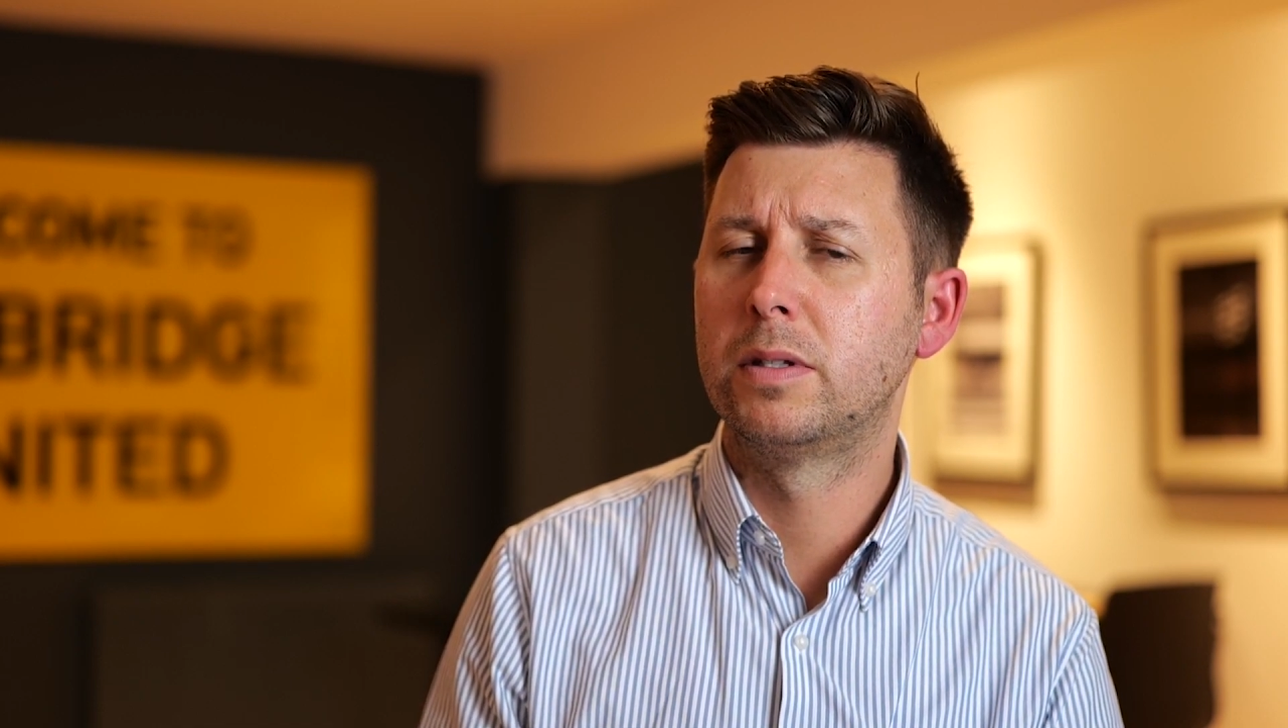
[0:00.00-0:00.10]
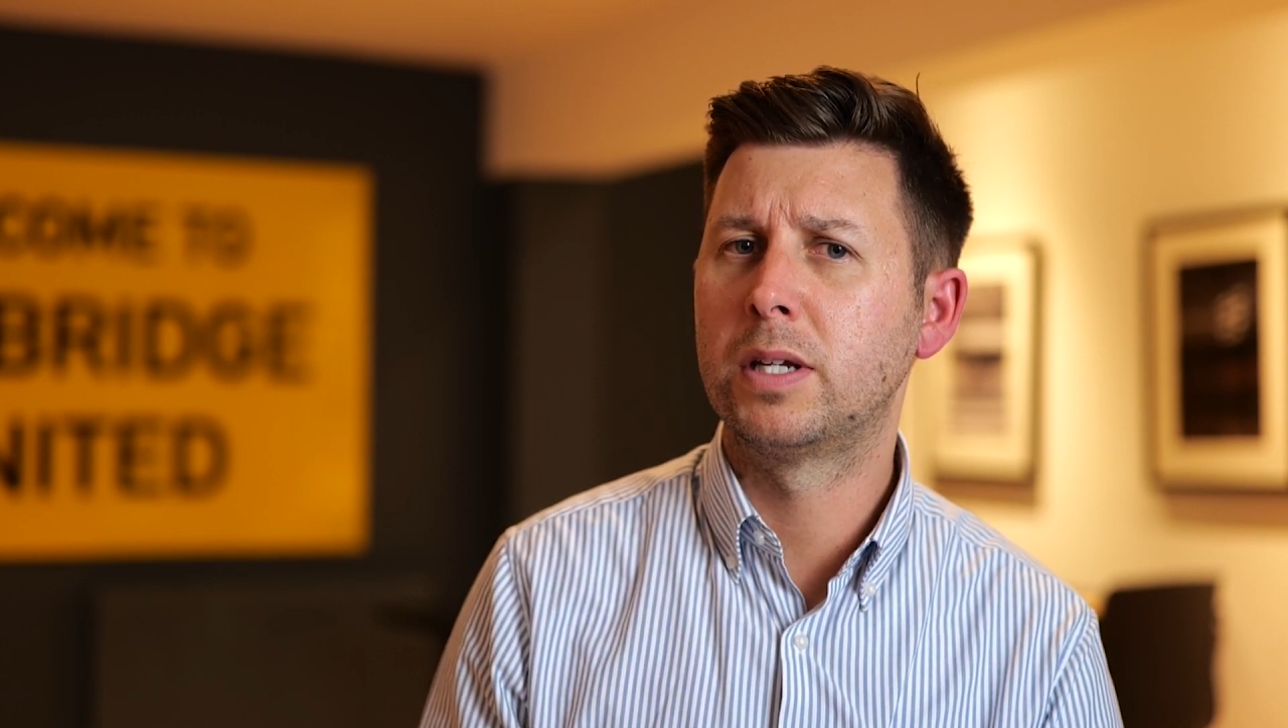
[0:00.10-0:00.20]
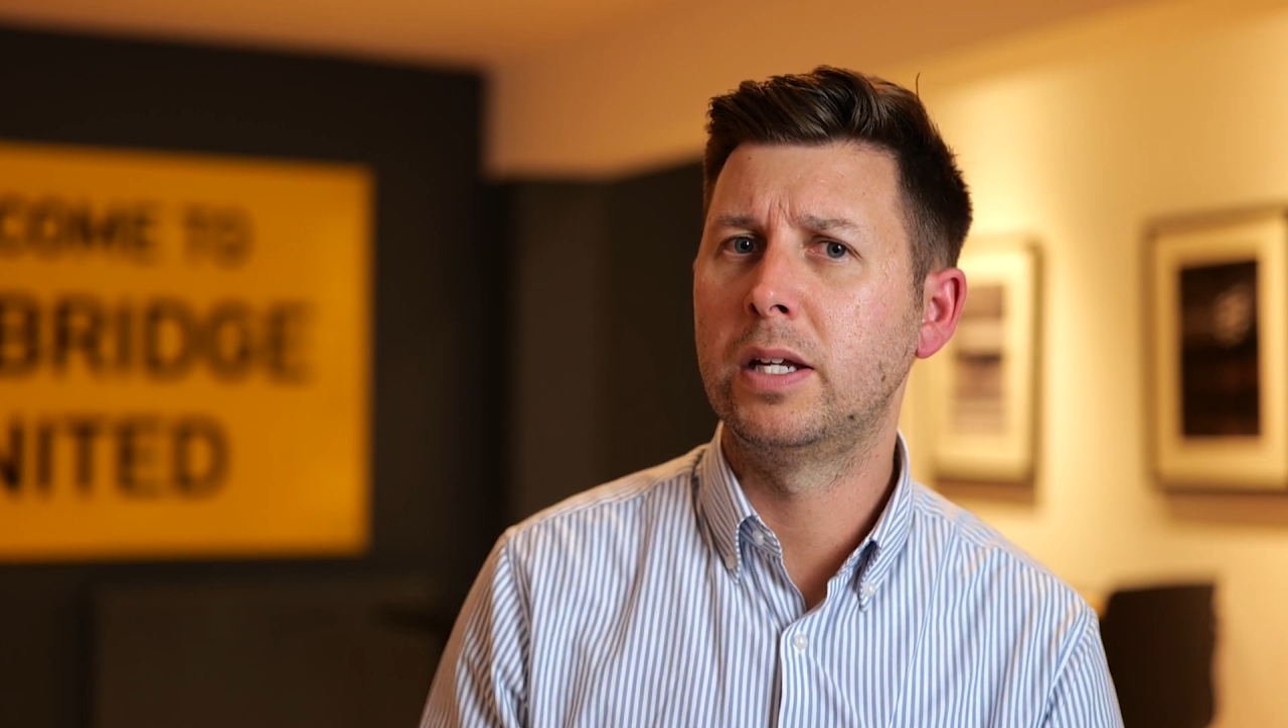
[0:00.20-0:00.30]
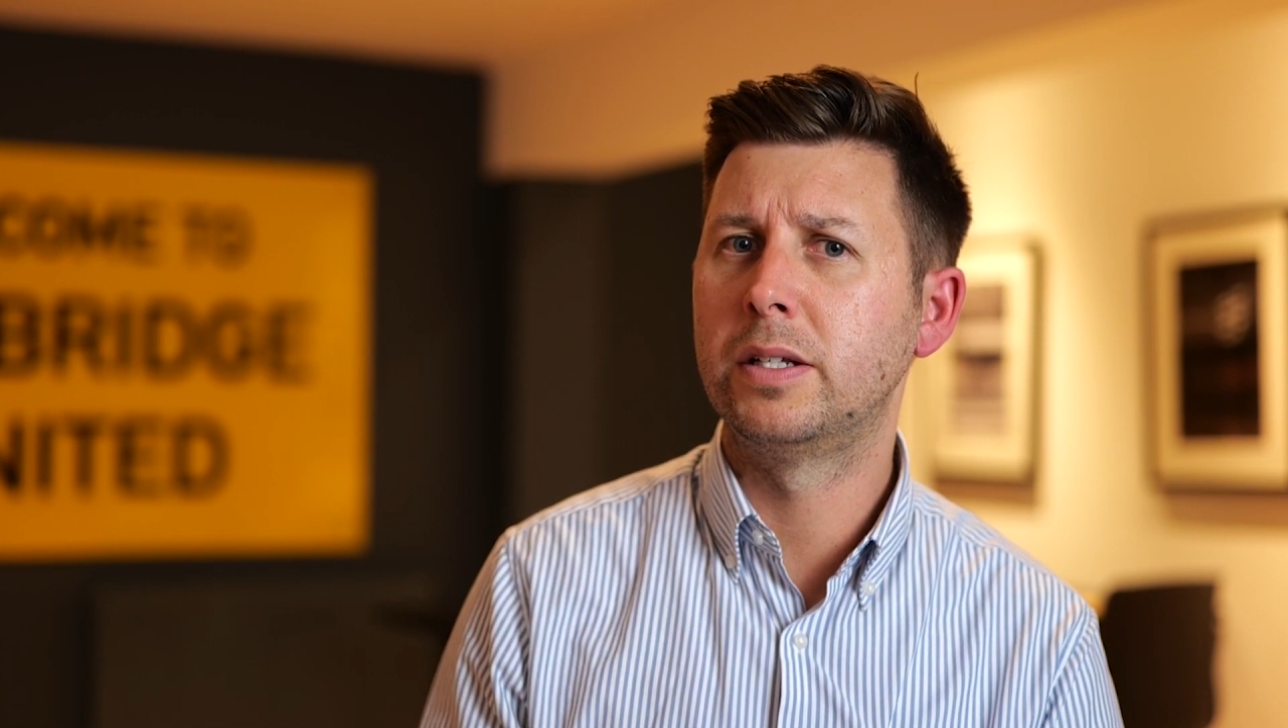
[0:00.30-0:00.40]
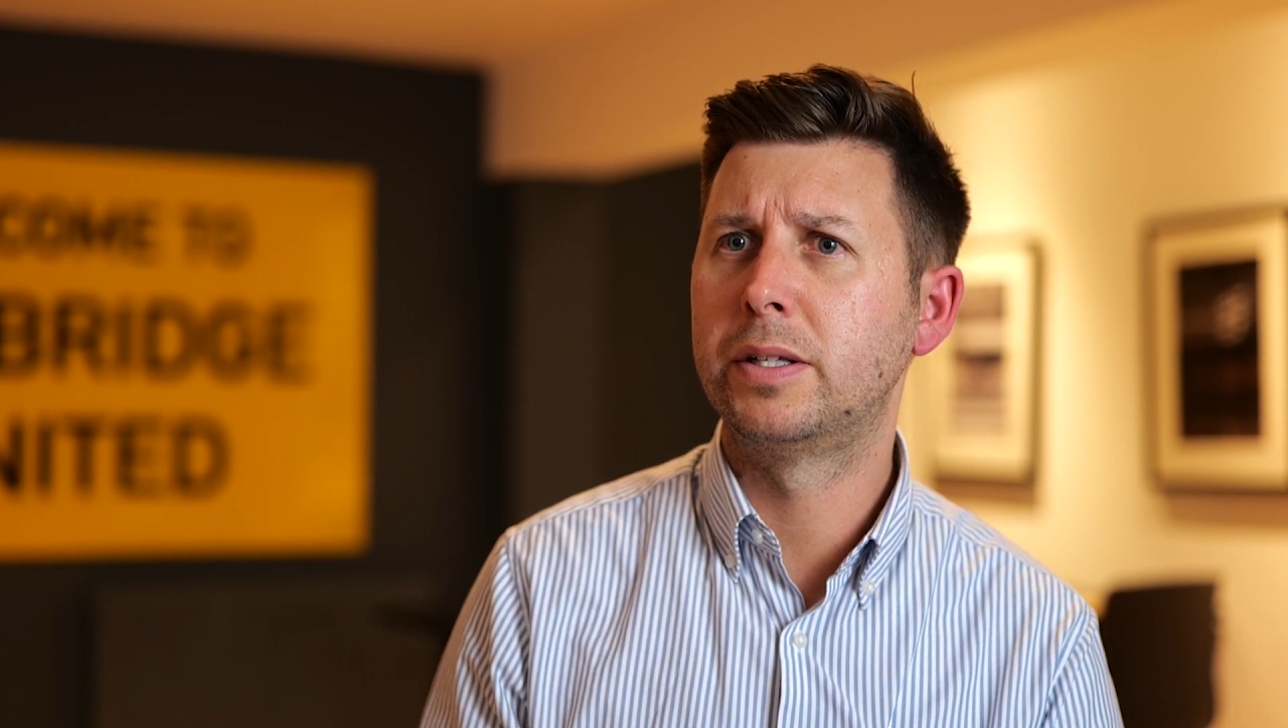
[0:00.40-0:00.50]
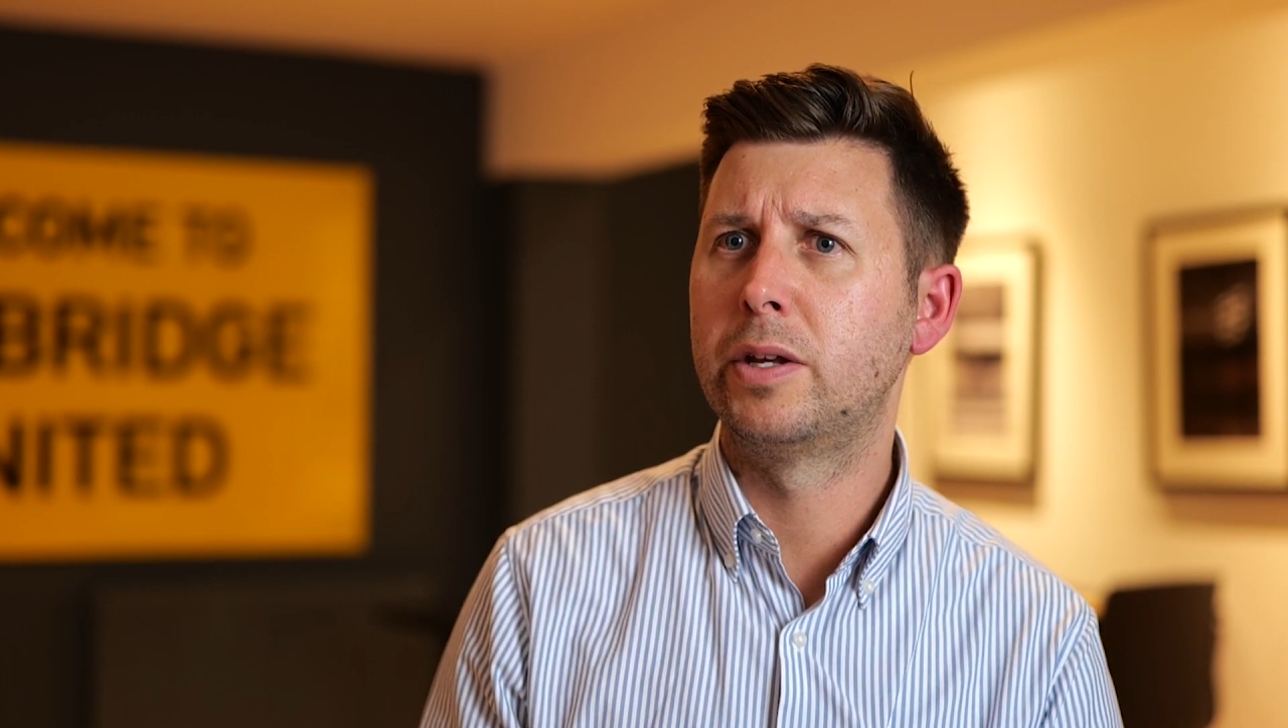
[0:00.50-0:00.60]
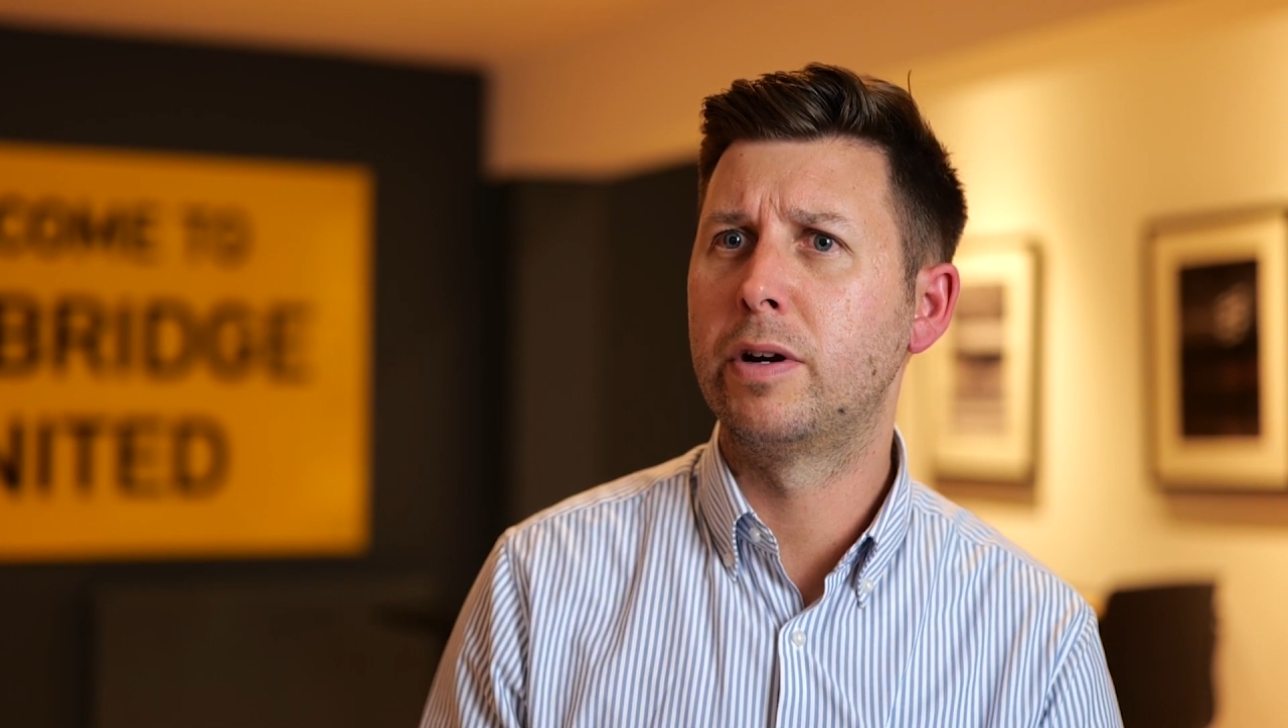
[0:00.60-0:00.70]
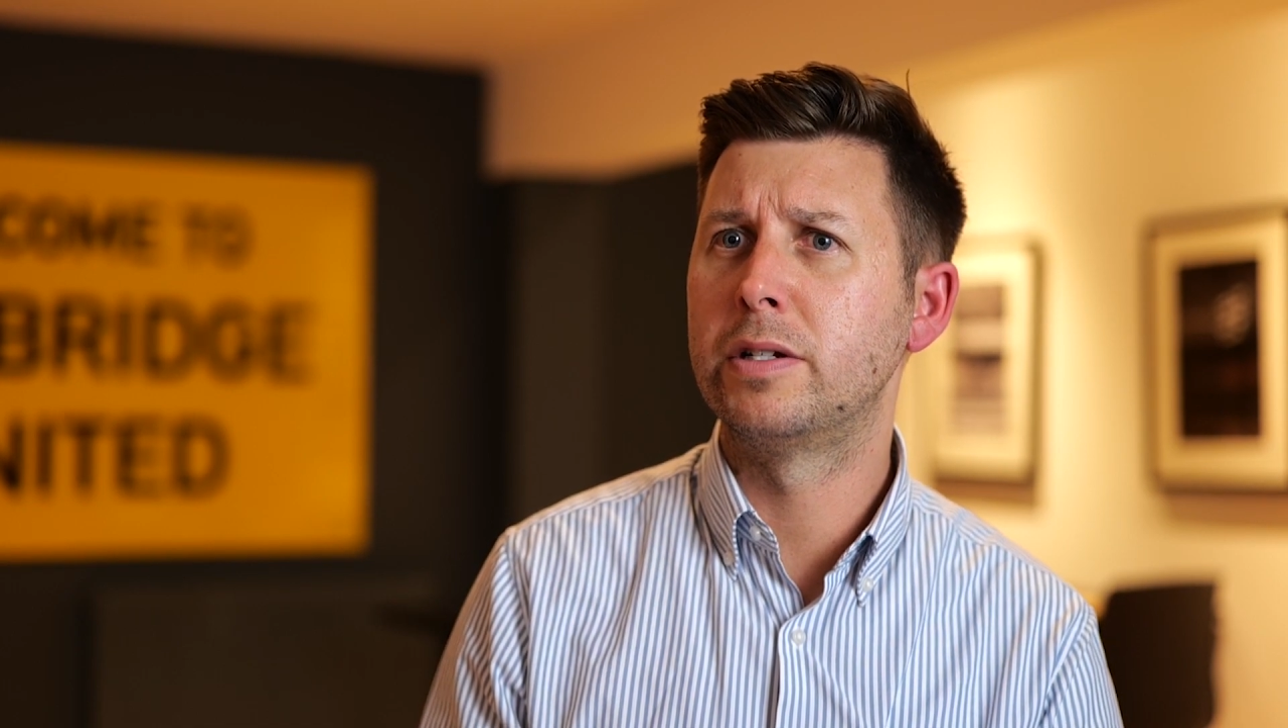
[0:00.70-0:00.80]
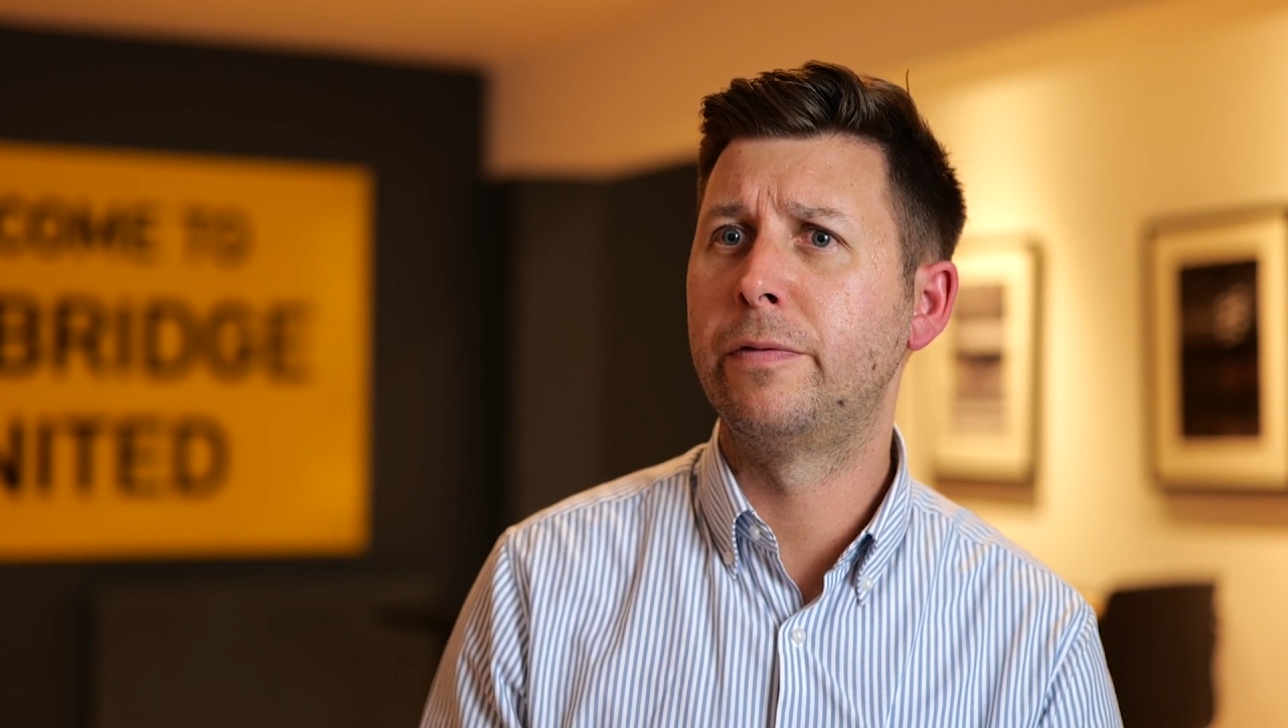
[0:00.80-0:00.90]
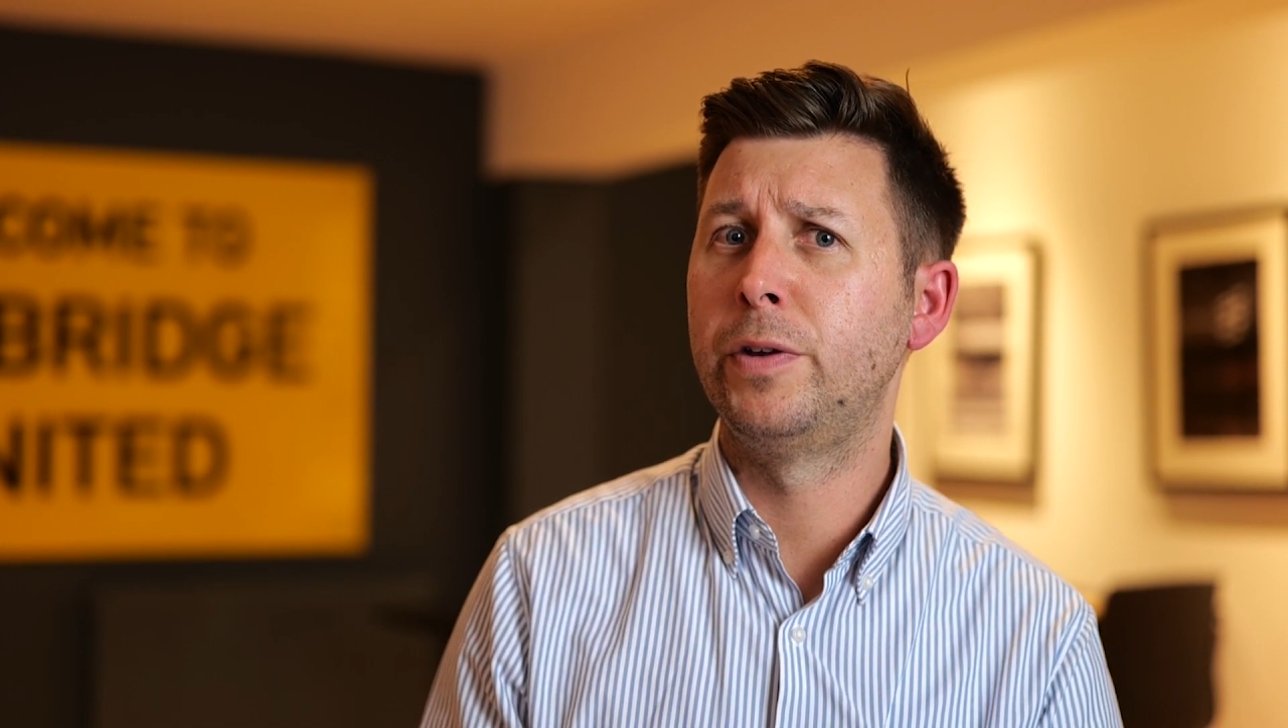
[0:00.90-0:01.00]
take into consideration